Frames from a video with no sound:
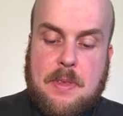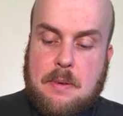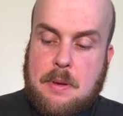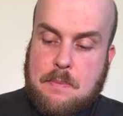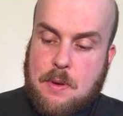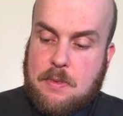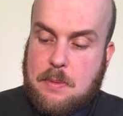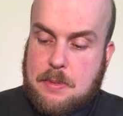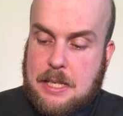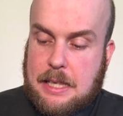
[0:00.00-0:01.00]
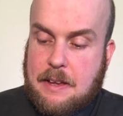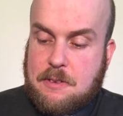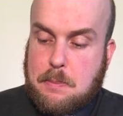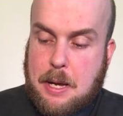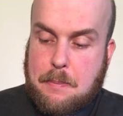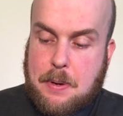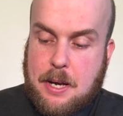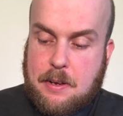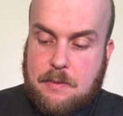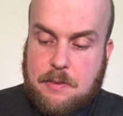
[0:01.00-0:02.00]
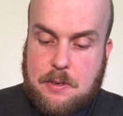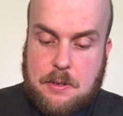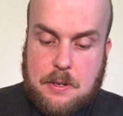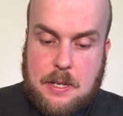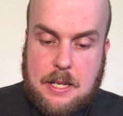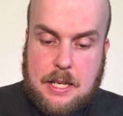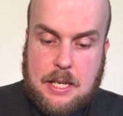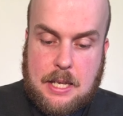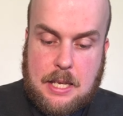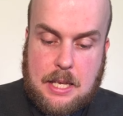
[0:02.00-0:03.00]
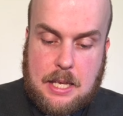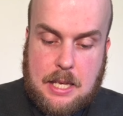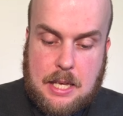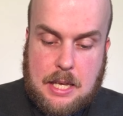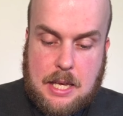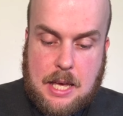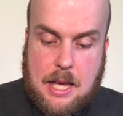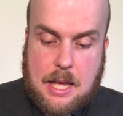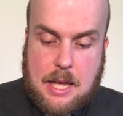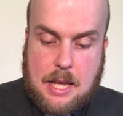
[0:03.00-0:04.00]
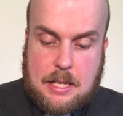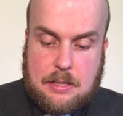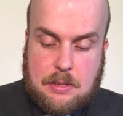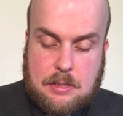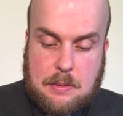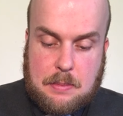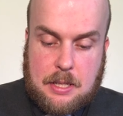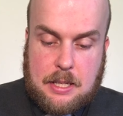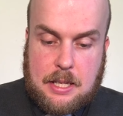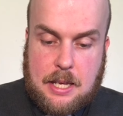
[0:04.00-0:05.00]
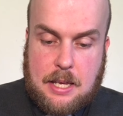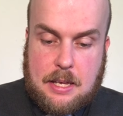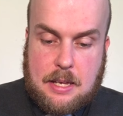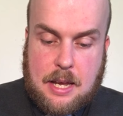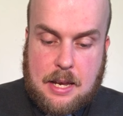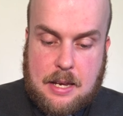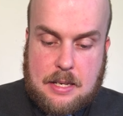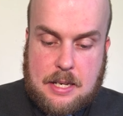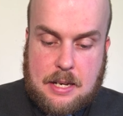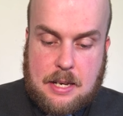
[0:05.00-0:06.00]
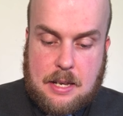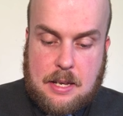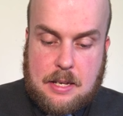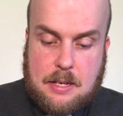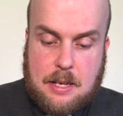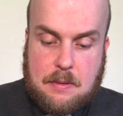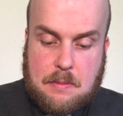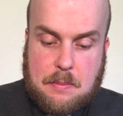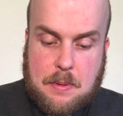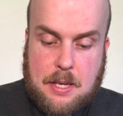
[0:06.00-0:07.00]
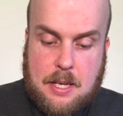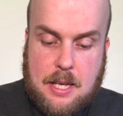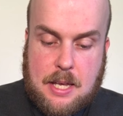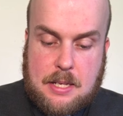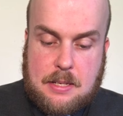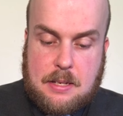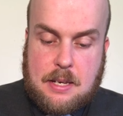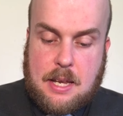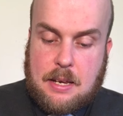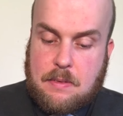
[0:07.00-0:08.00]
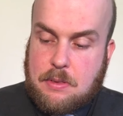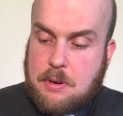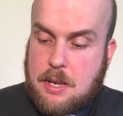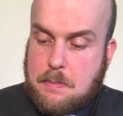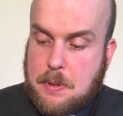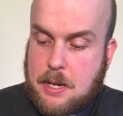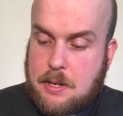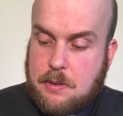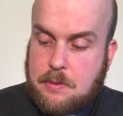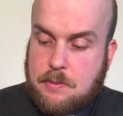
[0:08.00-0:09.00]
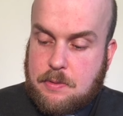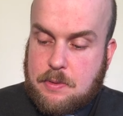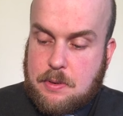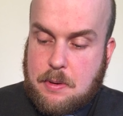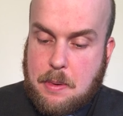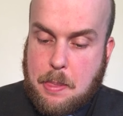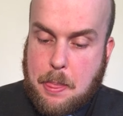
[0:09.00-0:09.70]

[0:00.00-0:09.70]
We moved them to the left by pi on 4. And so similarly, down here, it will be at -3 pi on 4.